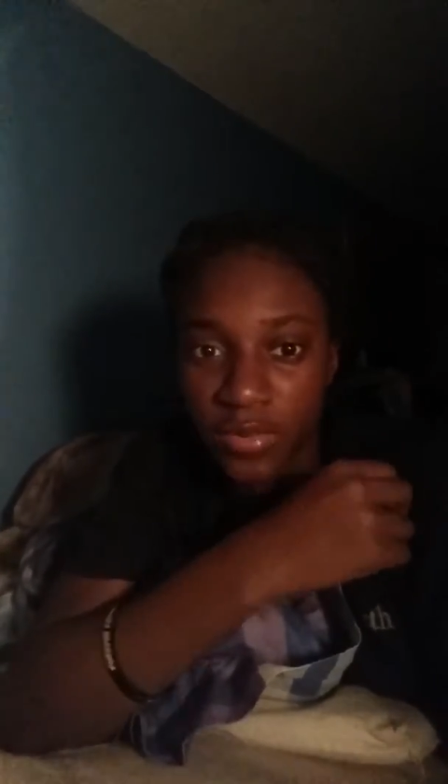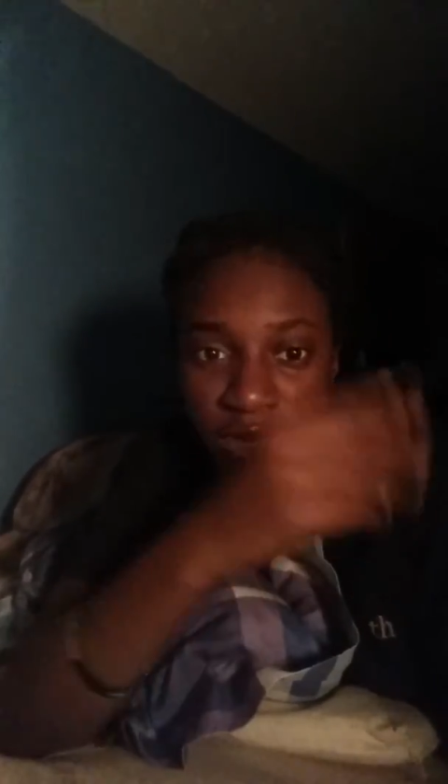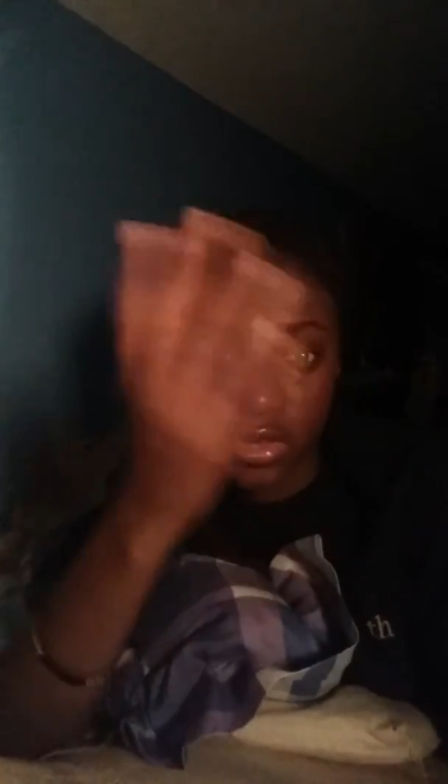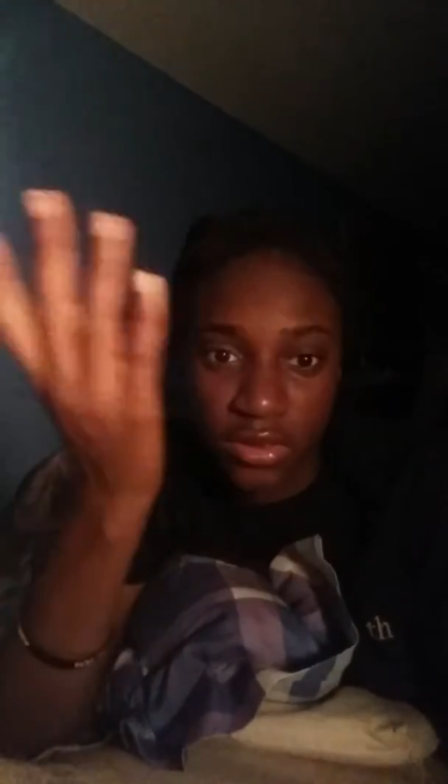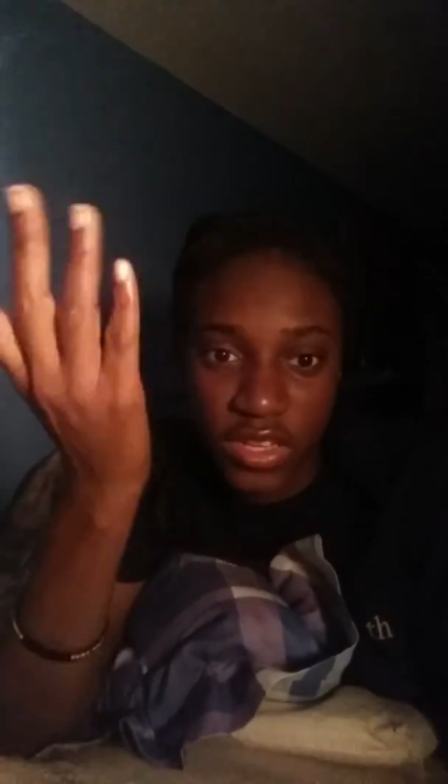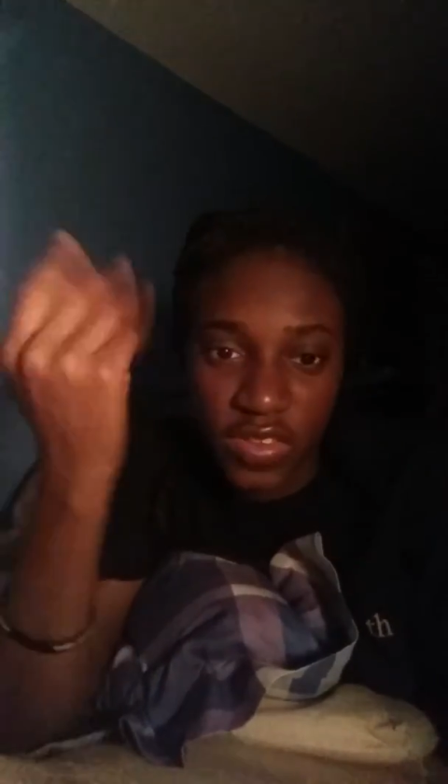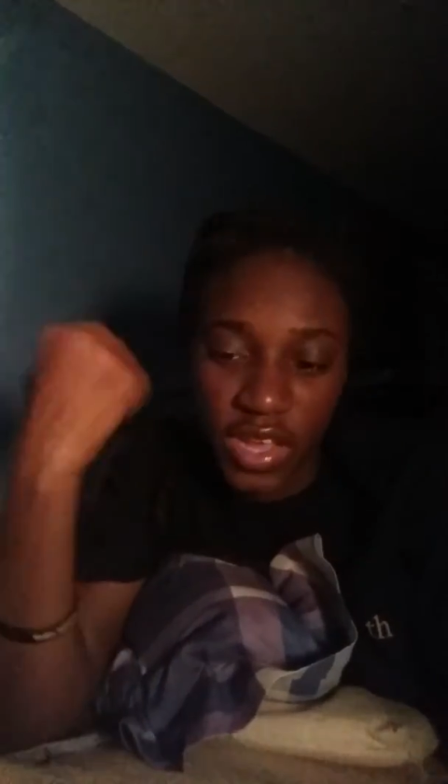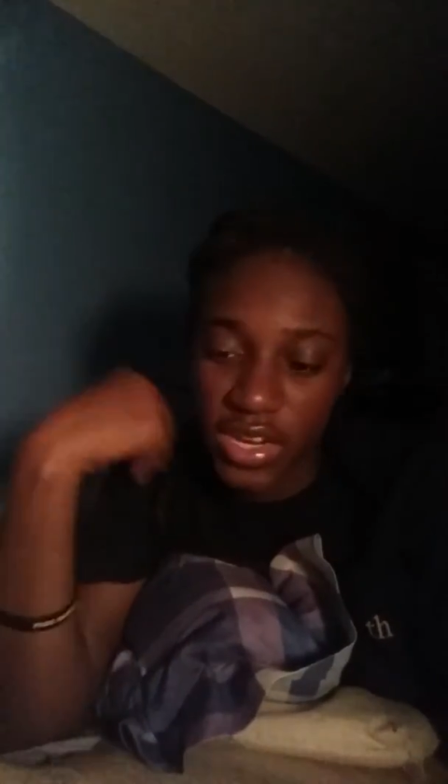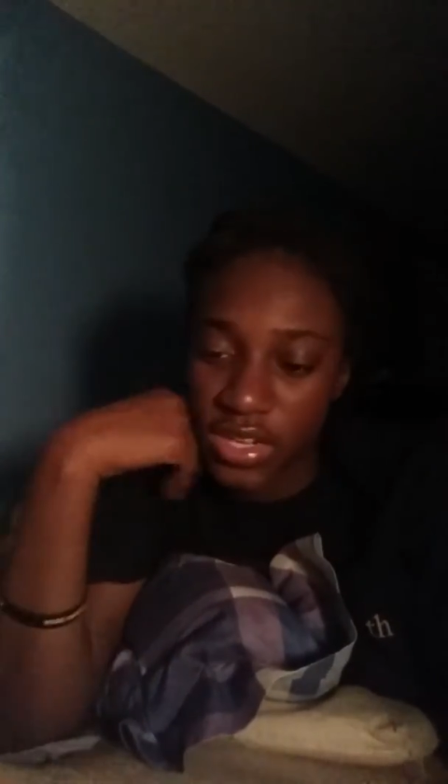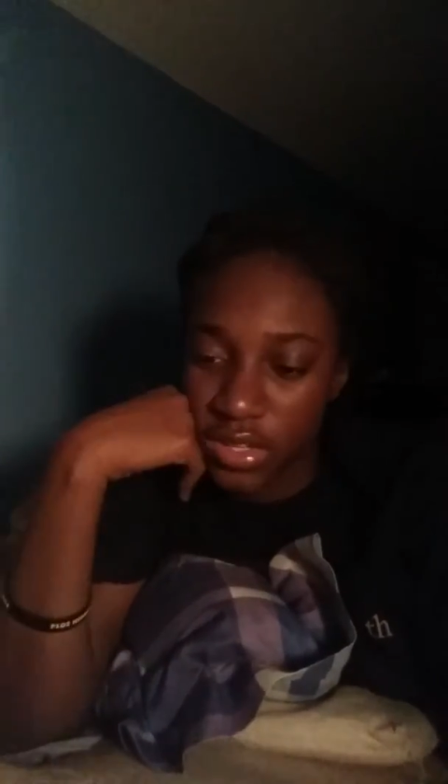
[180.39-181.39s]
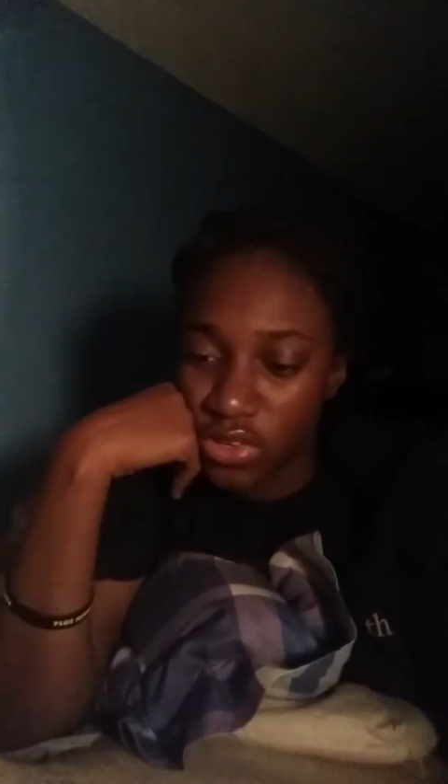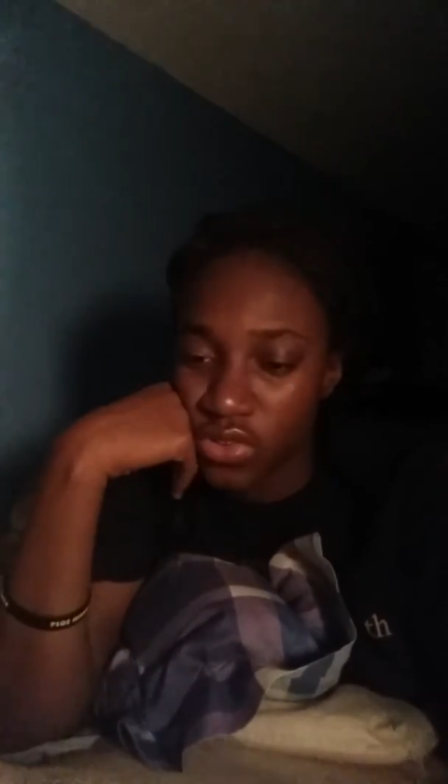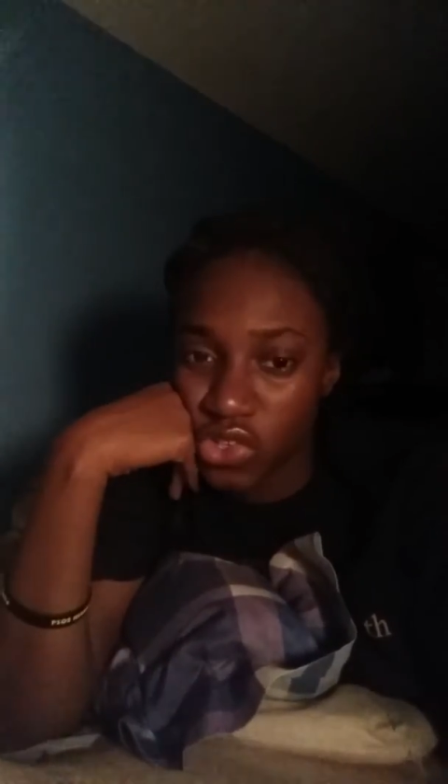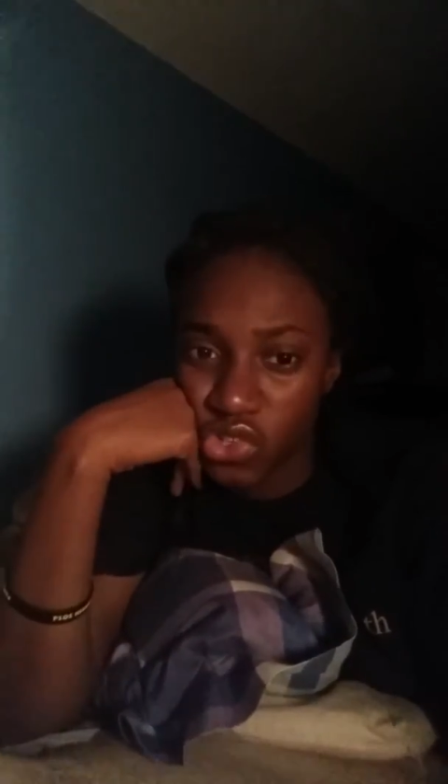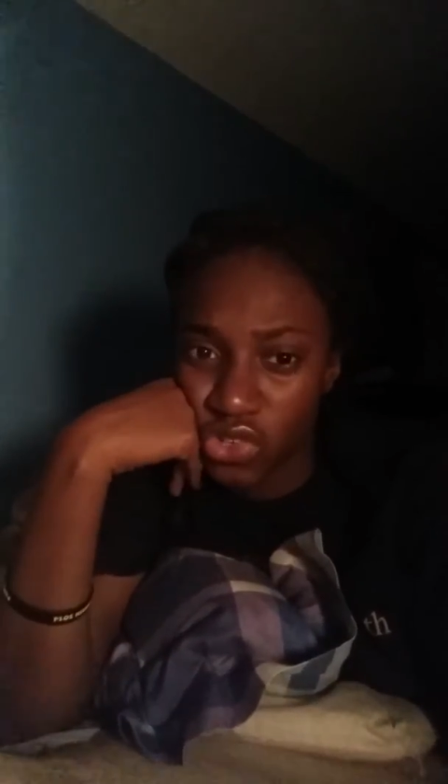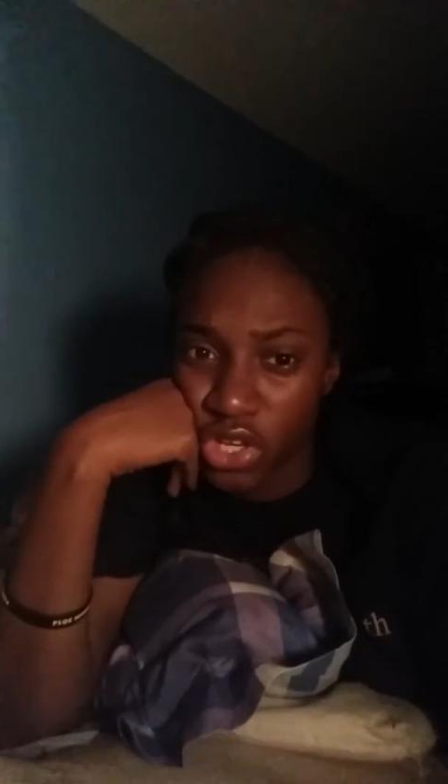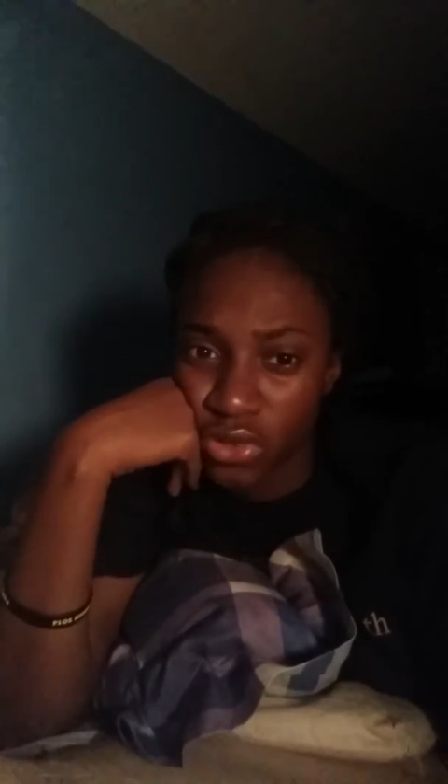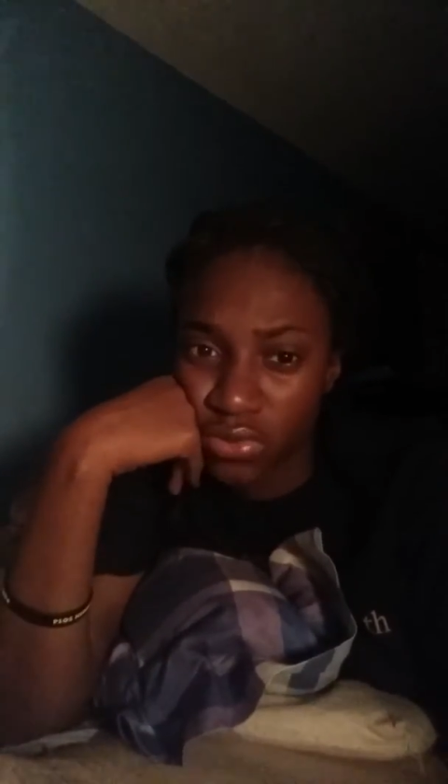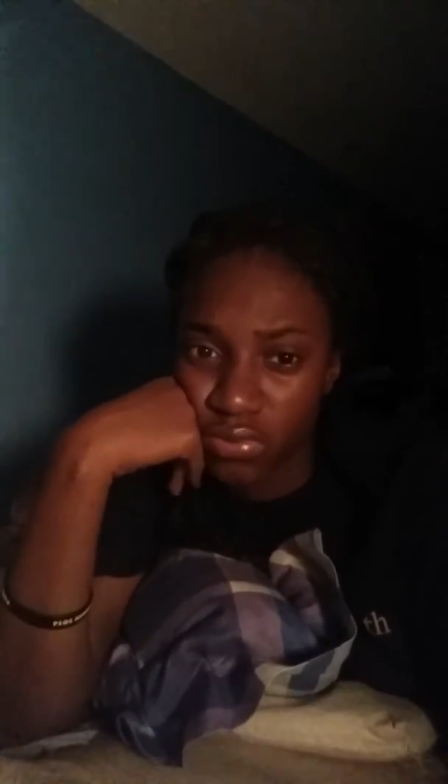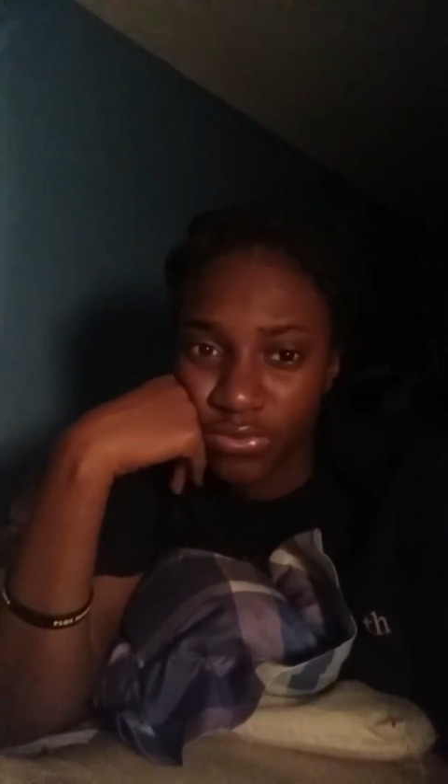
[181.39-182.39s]
I mean, it's kind of, you
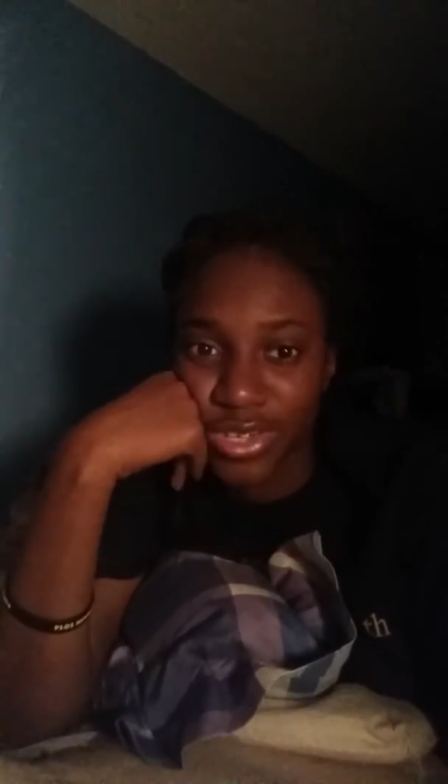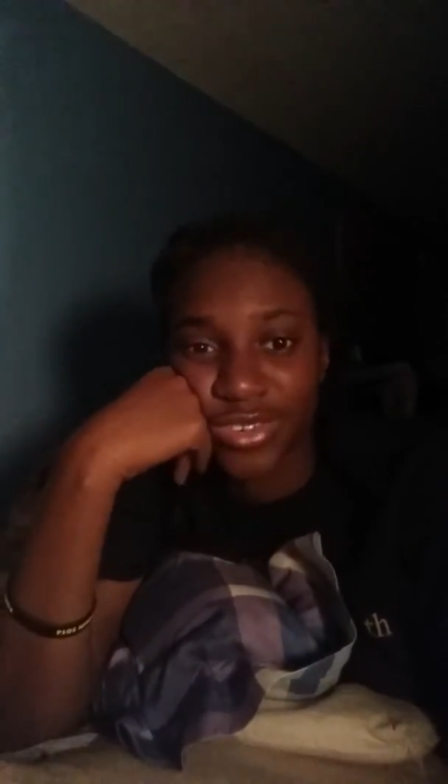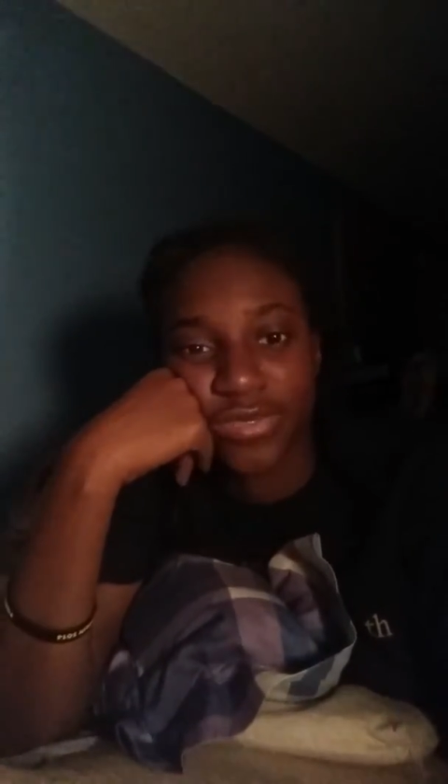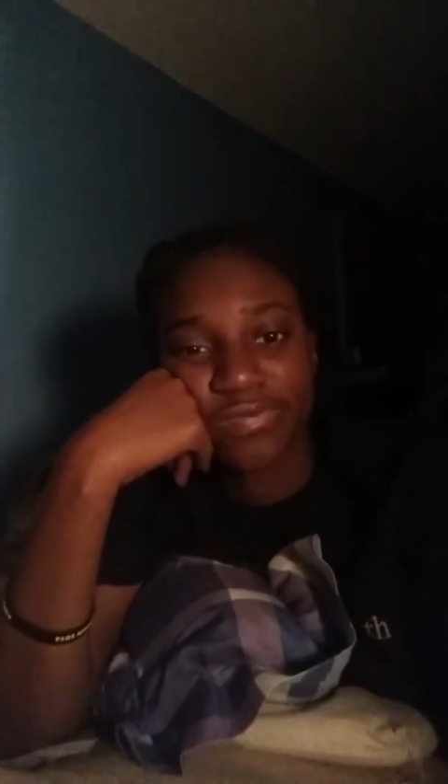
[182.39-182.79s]
know, well,